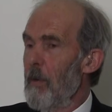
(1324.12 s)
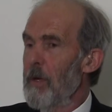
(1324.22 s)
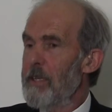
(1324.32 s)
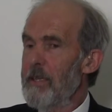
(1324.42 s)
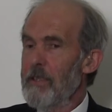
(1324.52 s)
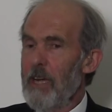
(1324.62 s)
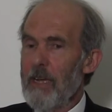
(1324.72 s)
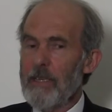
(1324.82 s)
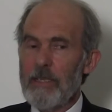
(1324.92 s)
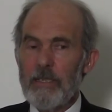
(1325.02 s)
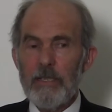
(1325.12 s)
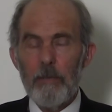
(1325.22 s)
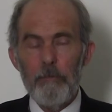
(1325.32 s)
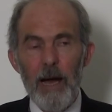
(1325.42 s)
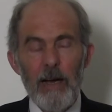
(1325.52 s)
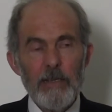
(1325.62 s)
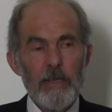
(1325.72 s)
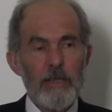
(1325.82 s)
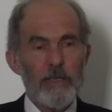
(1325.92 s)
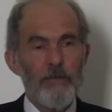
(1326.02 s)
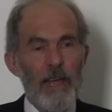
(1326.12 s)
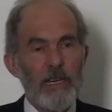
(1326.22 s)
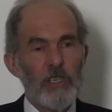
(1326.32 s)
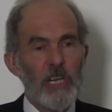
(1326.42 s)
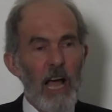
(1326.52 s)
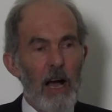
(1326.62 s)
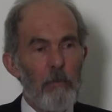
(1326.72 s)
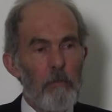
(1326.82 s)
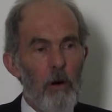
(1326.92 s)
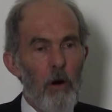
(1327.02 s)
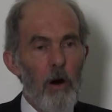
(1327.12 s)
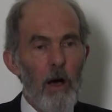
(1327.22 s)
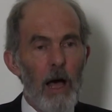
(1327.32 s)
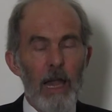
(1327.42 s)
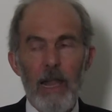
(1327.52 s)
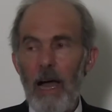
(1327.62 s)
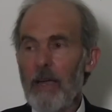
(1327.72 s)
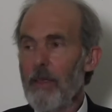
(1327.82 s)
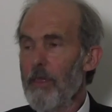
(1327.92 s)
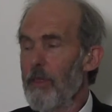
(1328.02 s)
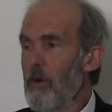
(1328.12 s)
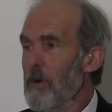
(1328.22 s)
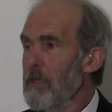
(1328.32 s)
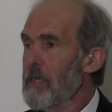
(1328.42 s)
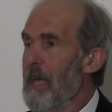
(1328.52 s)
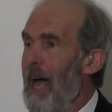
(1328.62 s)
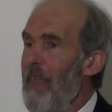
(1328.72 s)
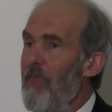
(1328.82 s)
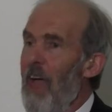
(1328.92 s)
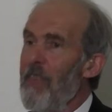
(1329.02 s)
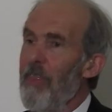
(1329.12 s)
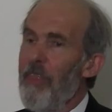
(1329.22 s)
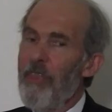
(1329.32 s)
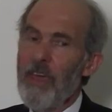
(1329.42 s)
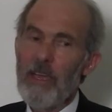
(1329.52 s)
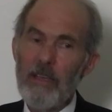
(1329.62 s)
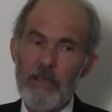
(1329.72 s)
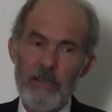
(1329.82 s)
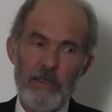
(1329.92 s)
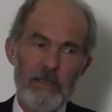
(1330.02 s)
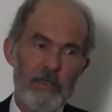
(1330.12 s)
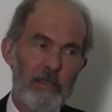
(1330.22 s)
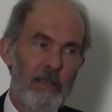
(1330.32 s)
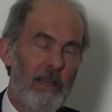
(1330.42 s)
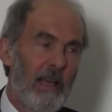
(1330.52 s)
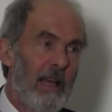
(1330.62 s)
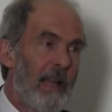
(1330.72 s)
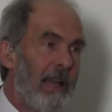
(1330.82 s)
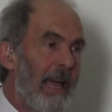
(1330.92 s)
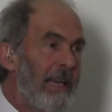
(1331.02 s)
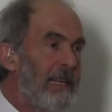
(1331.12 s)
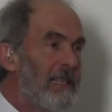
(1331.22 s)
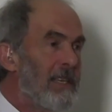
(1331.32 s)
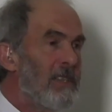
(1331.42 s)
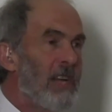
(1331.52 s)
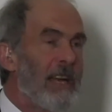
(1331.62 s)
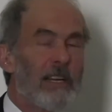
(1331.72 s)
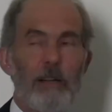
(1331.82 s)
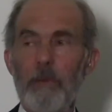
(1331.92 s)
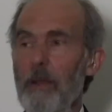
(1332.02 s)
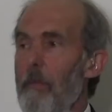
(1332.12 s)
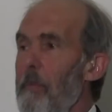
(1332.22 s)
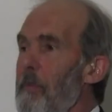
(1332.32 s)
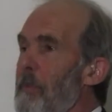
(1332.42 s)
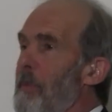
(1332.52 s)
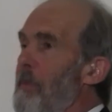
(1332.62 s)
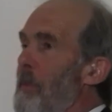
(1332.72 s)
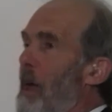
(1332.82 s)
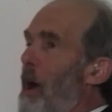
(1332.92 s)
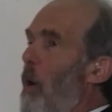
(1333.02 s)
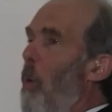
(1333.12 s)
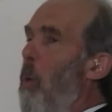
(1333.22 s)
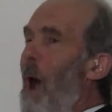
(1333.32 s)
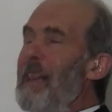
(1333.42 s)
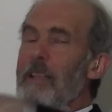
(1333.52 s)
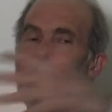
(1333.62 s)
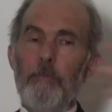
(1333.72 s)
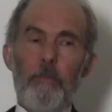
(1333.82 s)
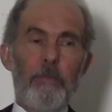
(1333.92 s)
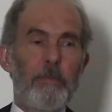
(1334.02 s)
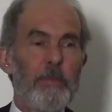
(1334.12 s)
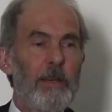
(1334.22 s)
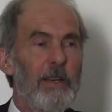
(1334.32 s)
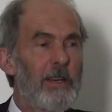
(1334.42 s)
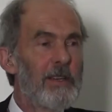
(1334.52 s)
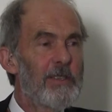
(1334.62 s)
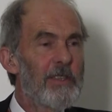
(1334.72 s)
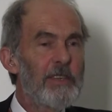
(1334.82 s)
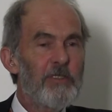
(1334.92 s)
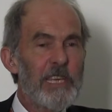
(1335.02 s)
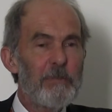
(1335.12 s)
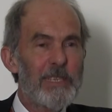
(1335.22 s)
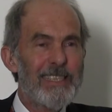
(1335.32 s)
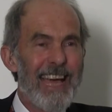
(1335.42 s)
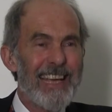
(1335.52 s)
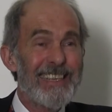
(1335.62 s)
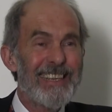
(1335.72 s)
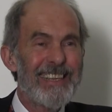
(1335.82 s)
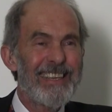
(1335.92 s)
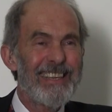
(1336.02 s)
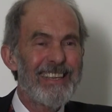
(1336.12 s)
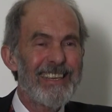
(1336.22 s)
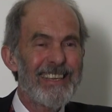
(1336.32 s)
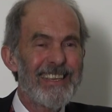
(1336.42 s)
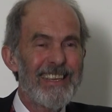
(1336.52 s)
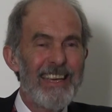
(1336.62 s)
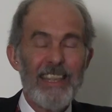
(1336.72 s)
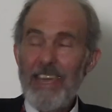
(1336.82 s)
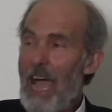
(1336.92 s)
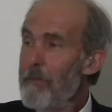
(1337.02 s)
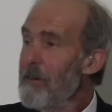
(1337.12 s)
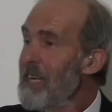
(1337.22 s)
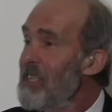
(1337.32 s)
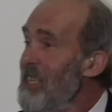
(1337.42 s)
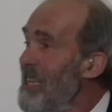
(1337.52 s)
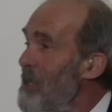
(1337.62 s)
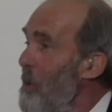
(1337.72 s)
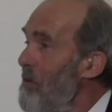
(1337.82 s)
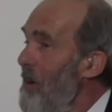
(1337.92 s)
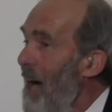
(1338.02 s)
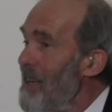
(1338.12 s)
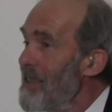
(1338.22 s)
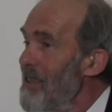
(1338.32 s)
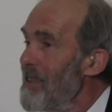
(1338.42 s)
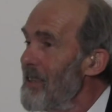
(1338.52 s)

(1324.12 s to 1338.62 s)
which suggests that particles of energy are more like thoughts than things. Ladies and gentlemen, welcome to the dream state. The Aborigines were right.